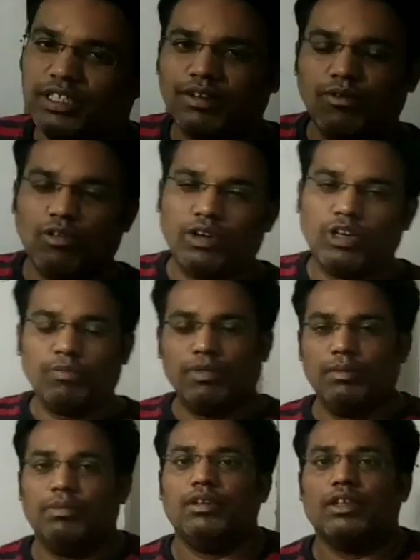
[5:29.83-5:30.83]
what
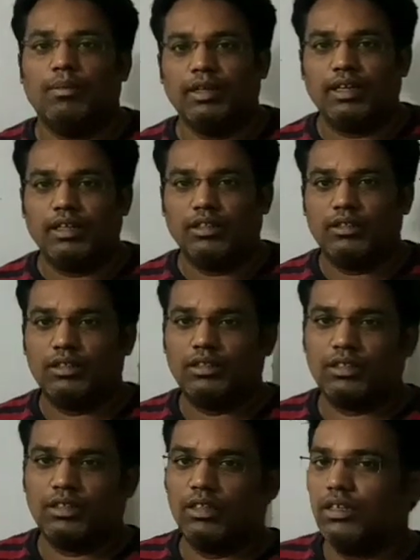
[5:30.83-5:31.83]
people commit
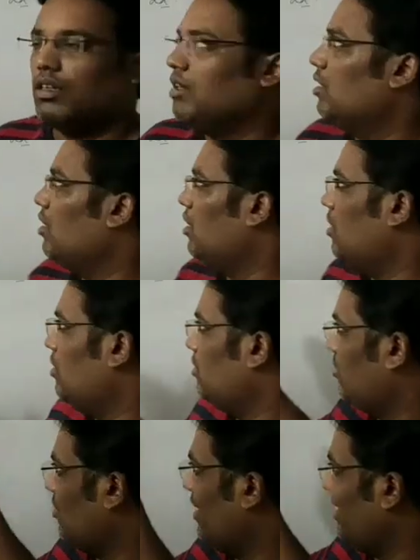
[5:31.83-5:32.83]
is, so
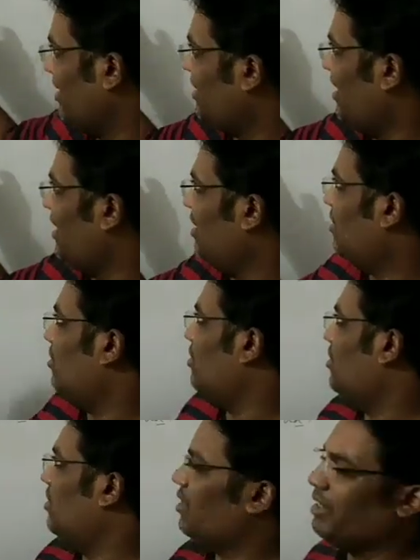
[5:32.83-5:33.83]
let us take
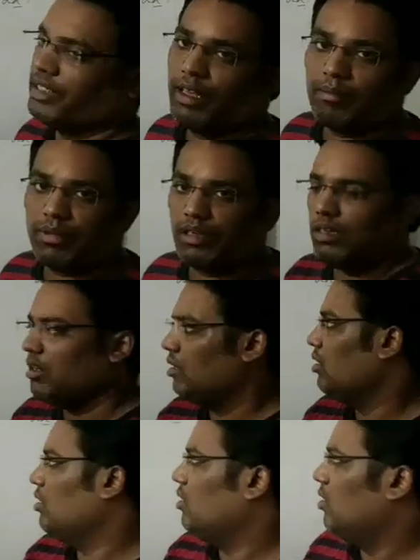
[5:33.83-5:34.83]
this example.
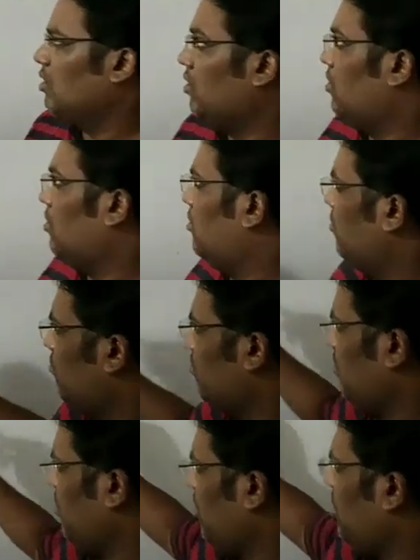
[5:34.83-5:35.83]

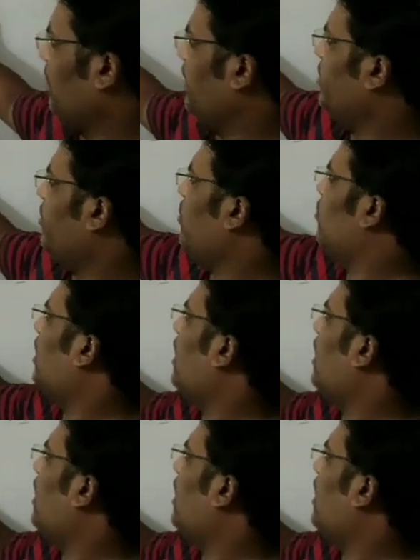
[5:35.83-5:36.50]
Even though you have a